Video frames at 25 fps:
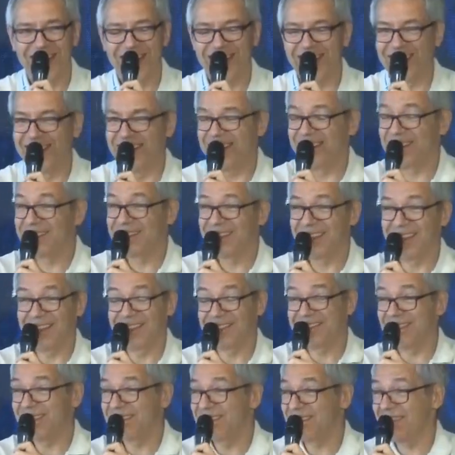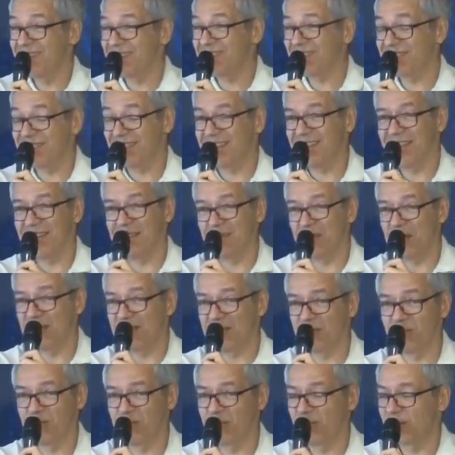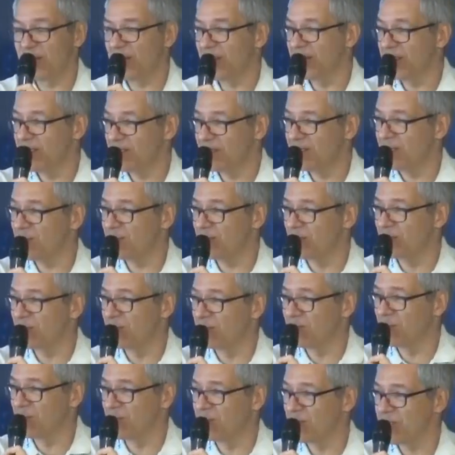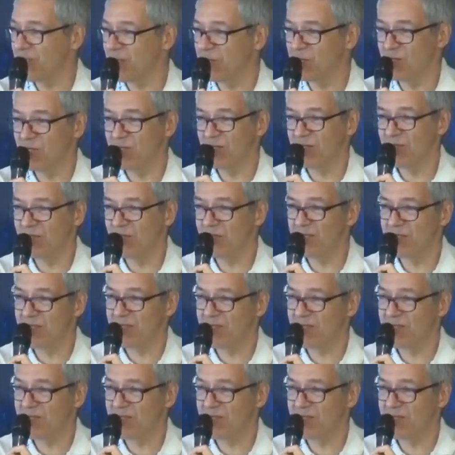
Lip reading: and yesterday I met a few guys from cybersecurity